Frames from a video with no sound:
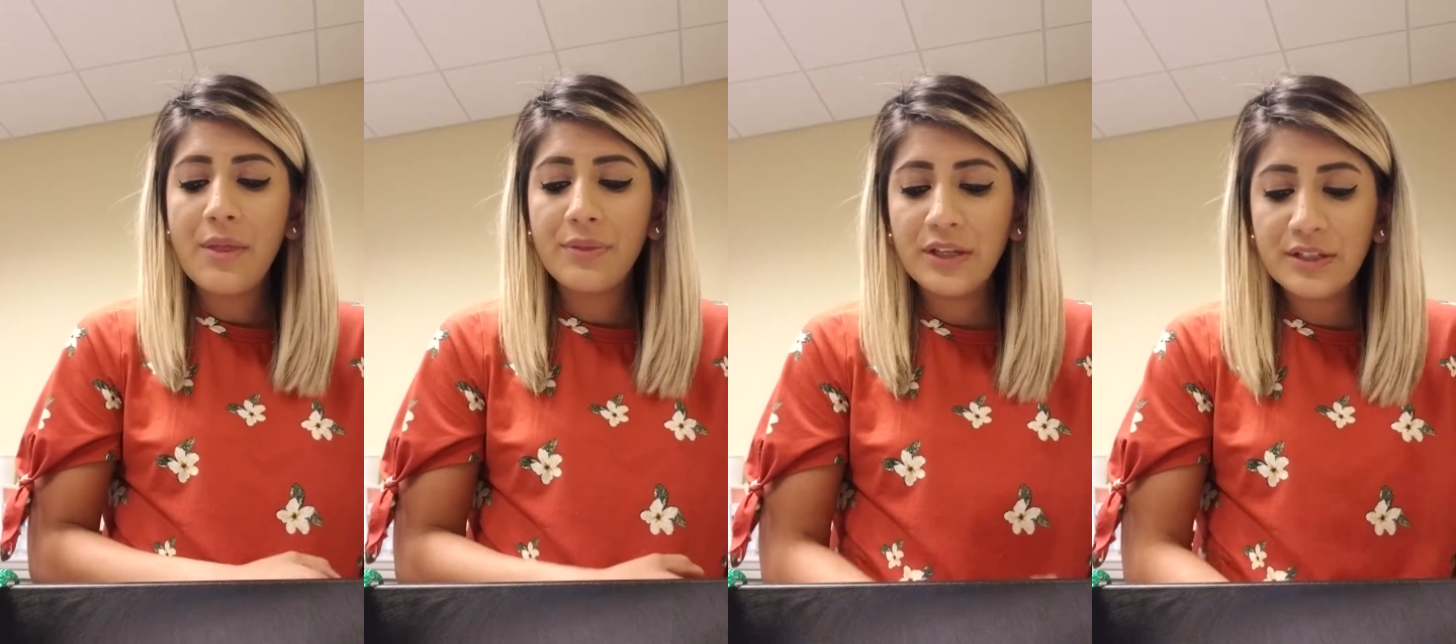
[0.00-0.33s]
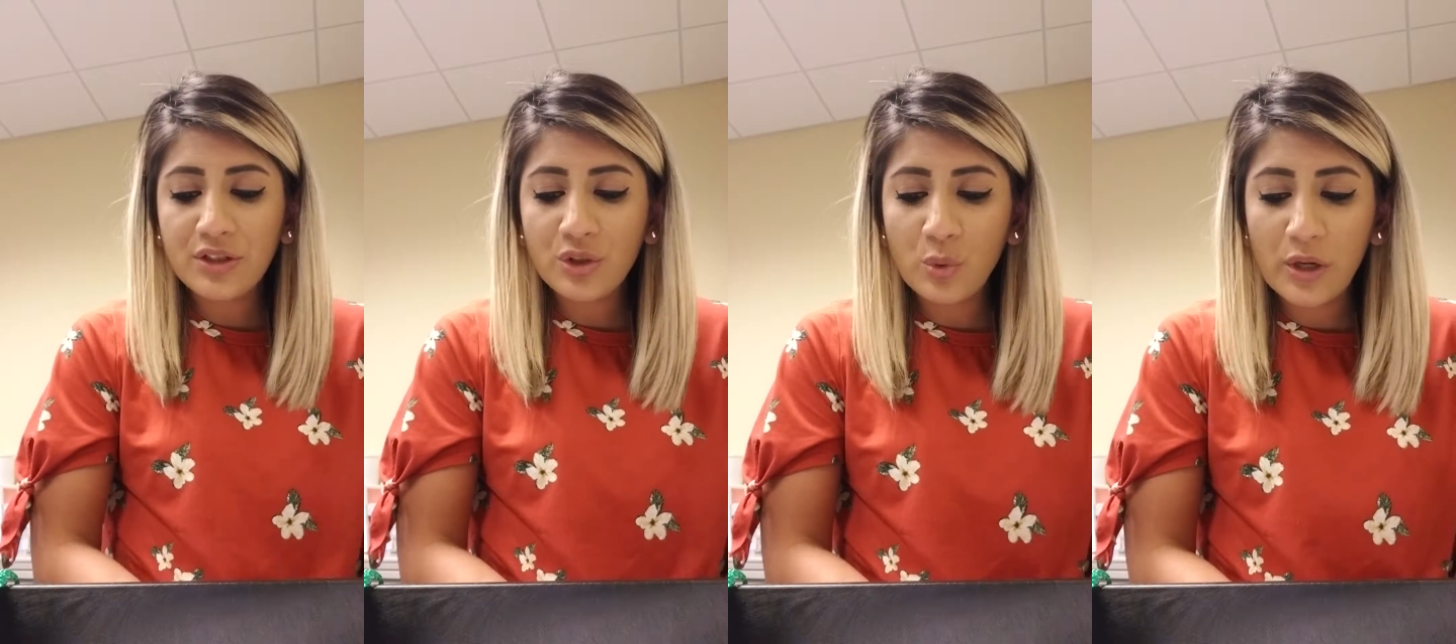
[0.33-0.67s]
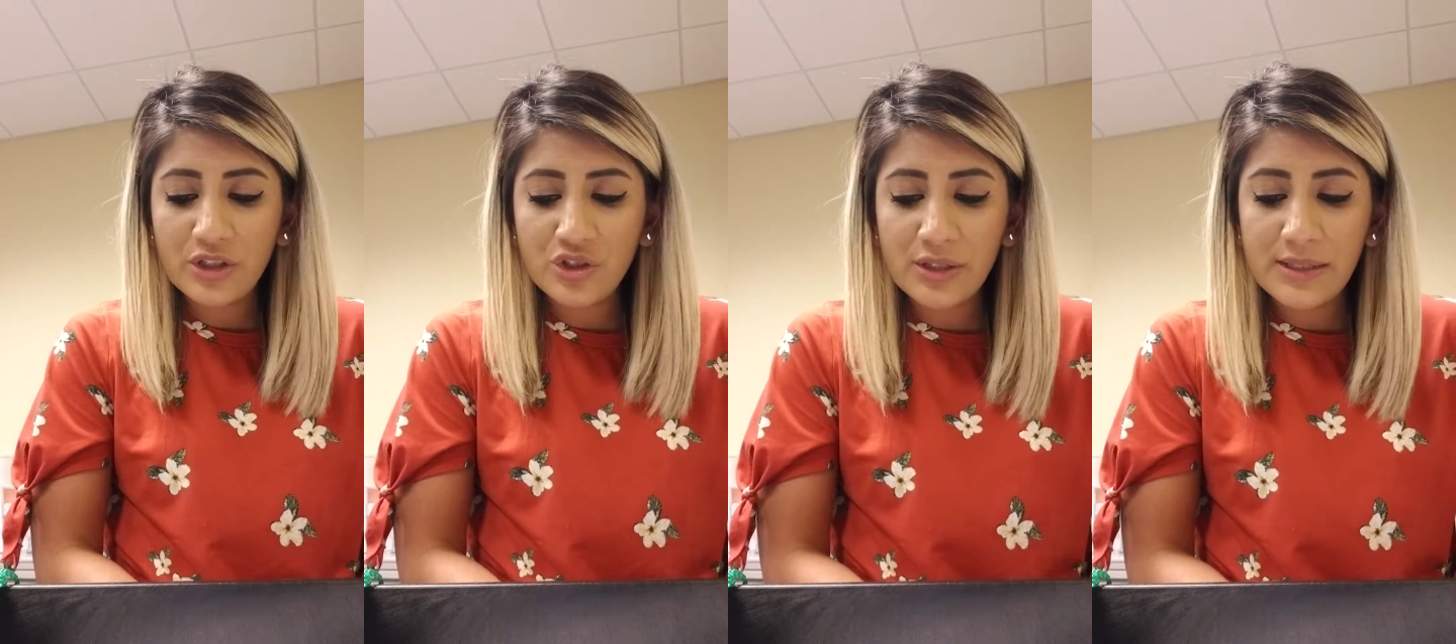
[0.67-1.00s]
These are
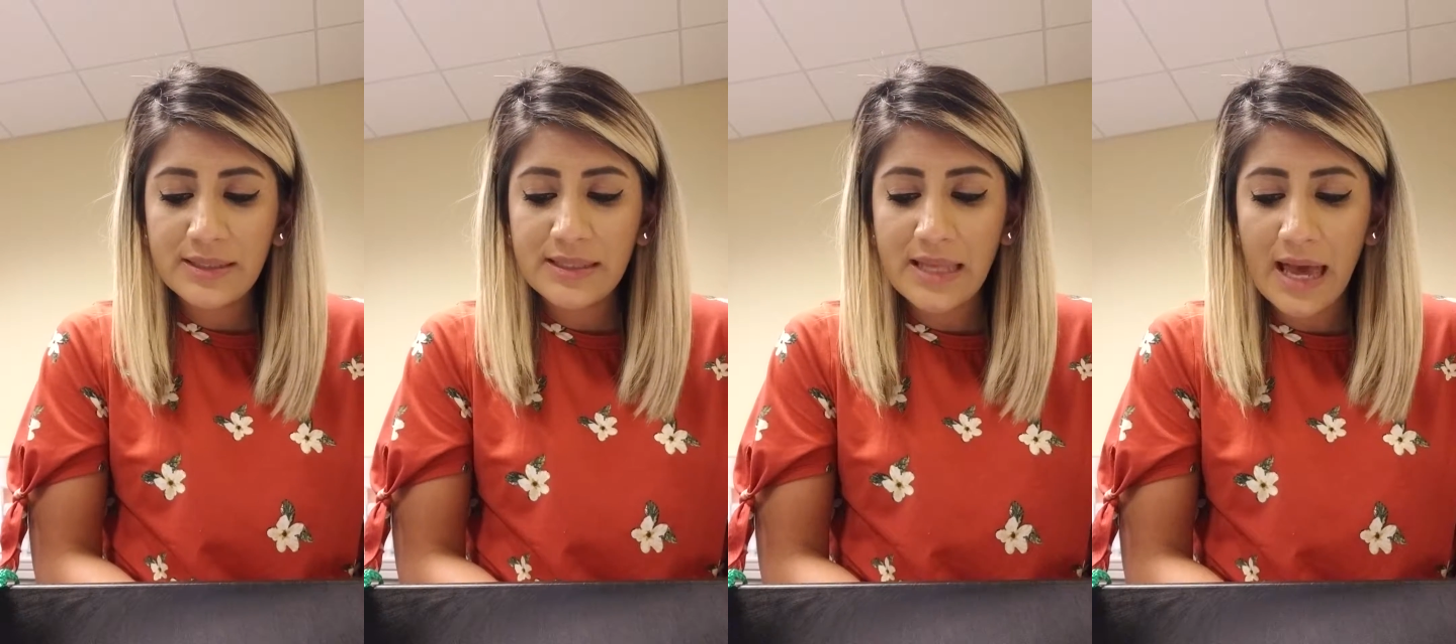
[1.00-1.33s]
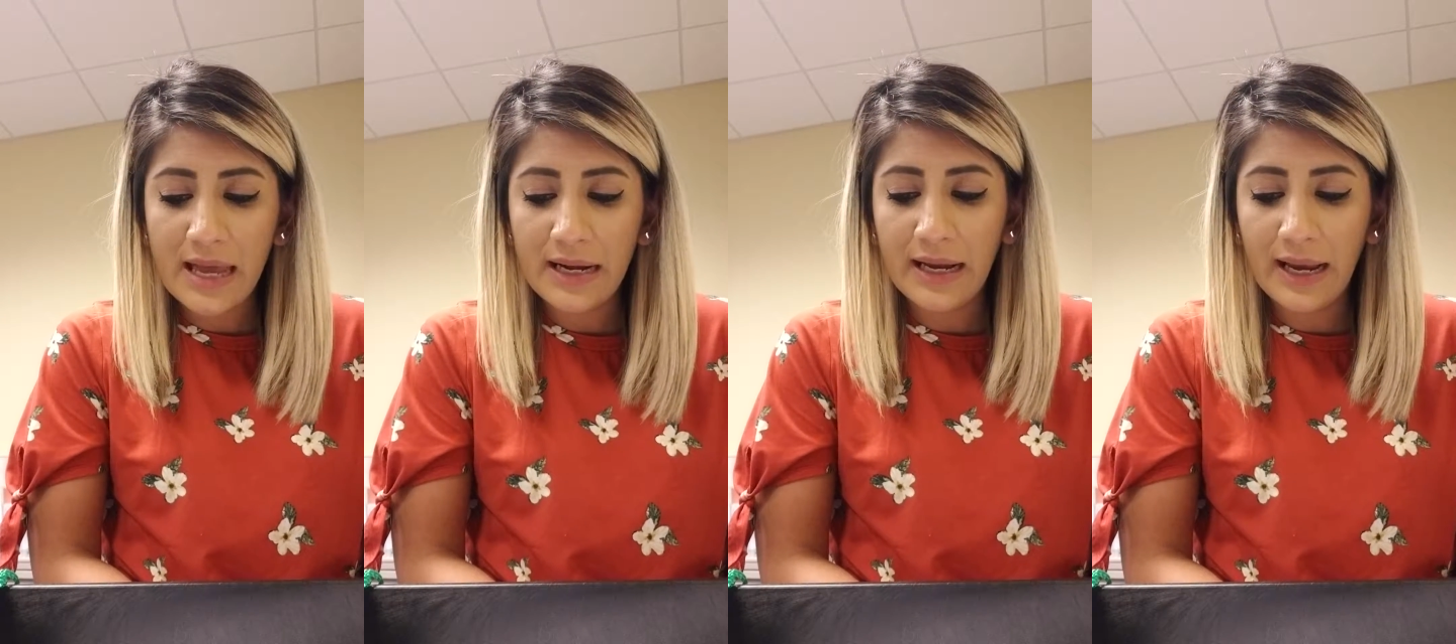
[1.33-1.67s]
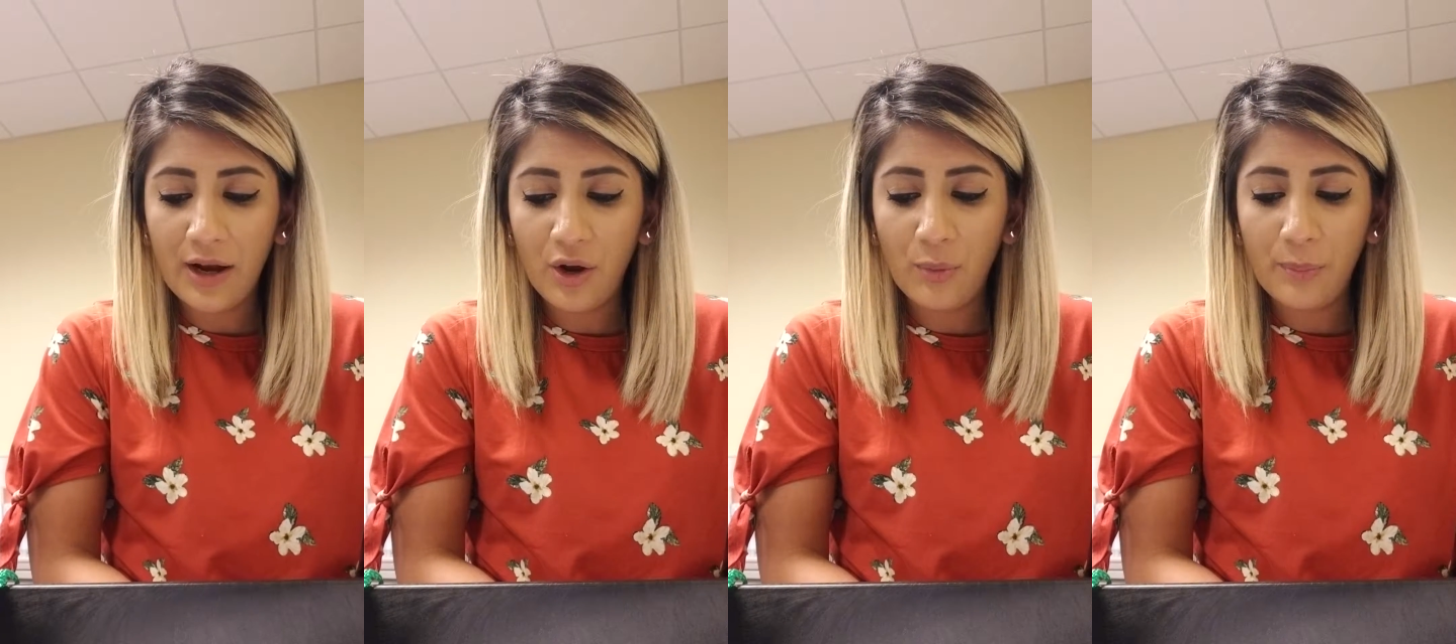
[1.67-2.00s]
questions that
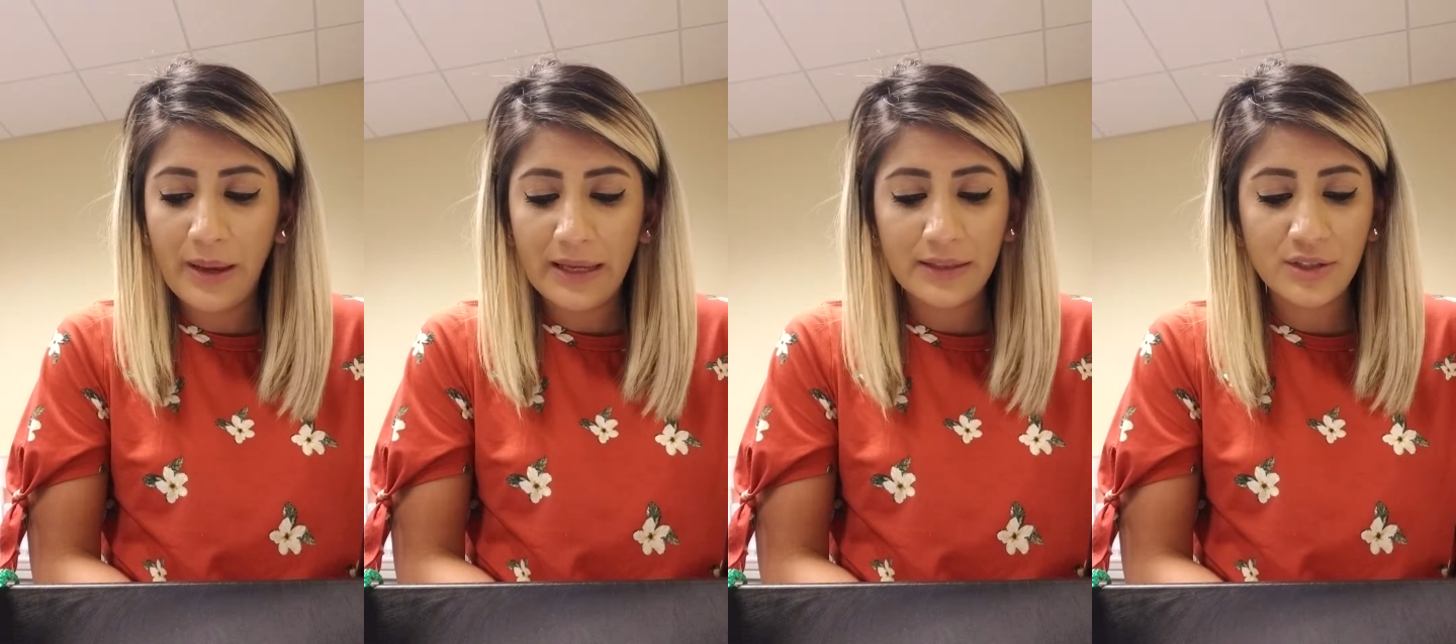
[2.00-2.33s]
help make